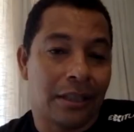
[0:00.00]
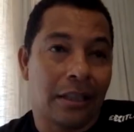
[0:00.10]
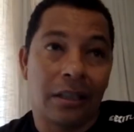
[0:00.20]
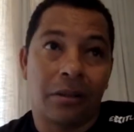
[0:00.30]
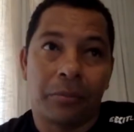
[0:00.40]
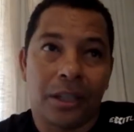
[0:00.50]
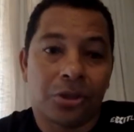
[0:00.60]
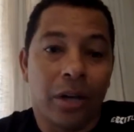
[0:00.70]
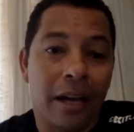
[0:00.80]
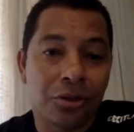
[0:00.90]
Because
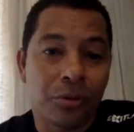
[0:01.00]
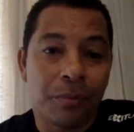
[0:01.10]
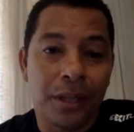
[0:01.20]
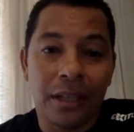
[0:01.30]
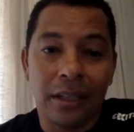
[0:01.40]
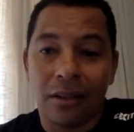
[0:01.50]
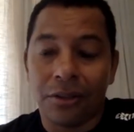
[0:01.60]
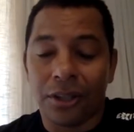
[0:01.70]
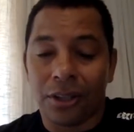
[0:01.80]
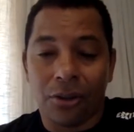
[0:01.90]
you have to be
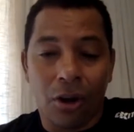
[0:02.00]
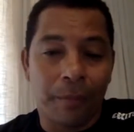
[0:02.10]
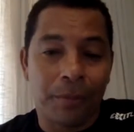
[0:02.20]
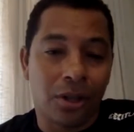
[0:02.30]
on your top,